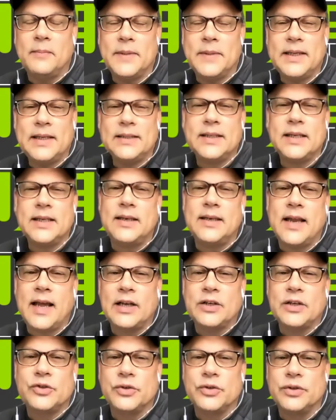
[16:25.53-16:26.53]
is it
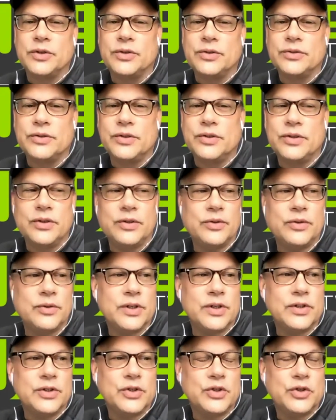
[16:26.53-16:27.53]
natural to
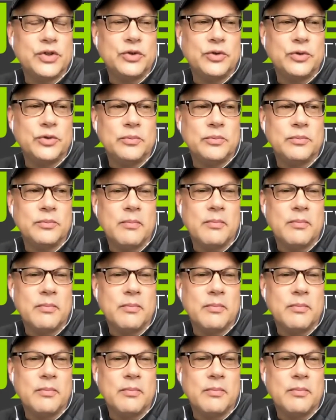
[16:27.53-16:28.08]
consume